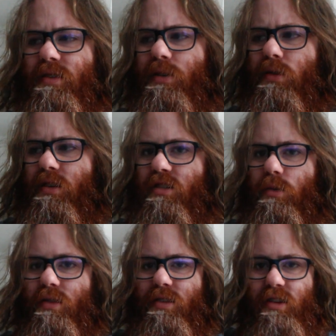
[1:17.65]
Not really sure
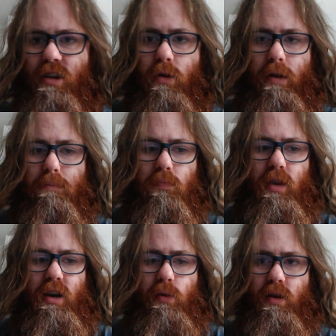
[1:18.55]
where this is going.
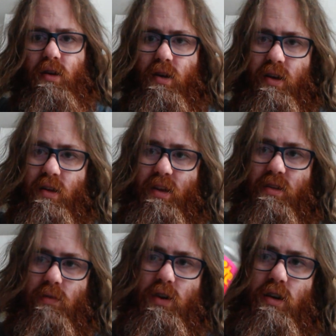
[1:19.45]
Anyway,
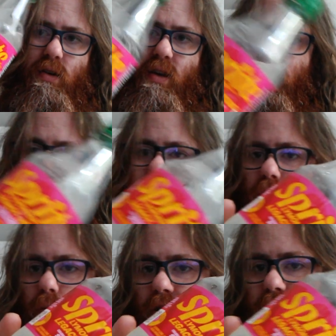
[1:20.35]
that's the video. I thank you for
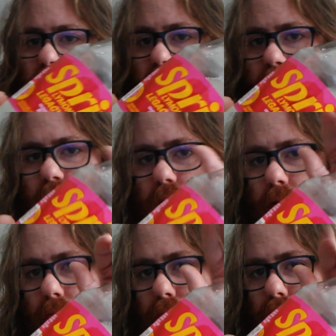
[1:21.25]
watching.
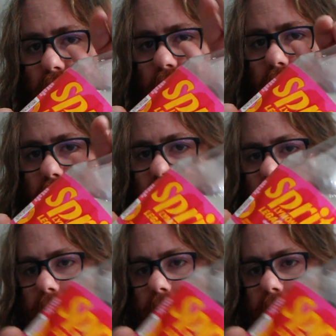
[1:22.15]
Bye!